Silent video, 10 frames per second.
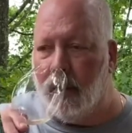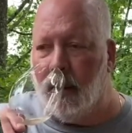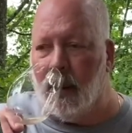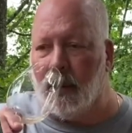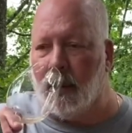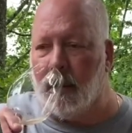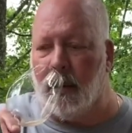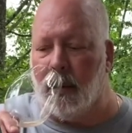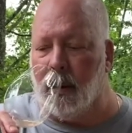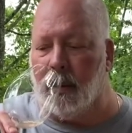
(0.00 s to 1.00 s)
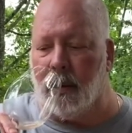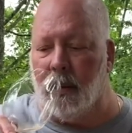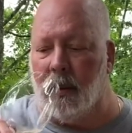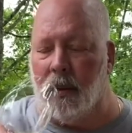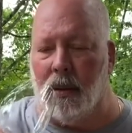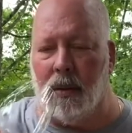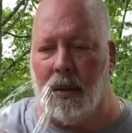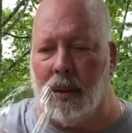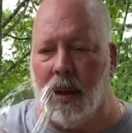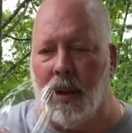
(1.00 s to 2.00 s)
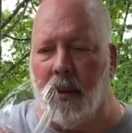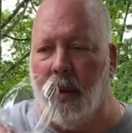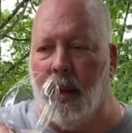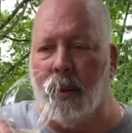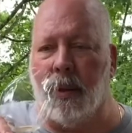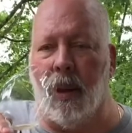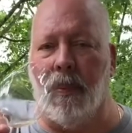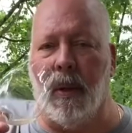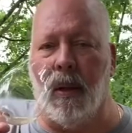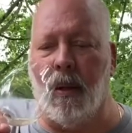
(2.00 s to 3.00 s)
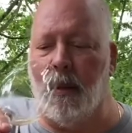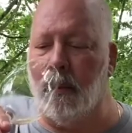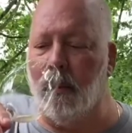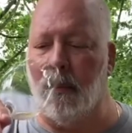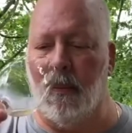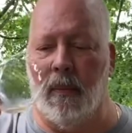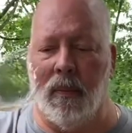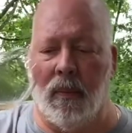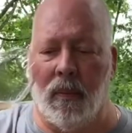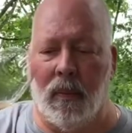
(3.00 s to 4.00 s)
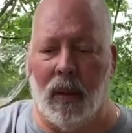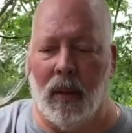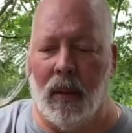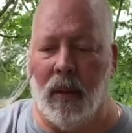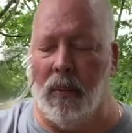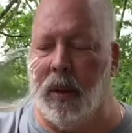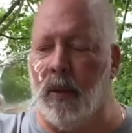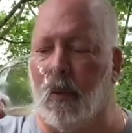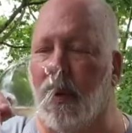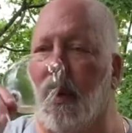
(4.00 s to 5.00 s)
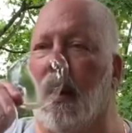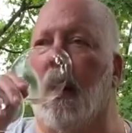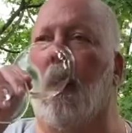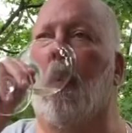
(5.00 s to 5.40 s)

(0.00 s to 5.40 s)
Just sitting around sipping on. A beautiful thing.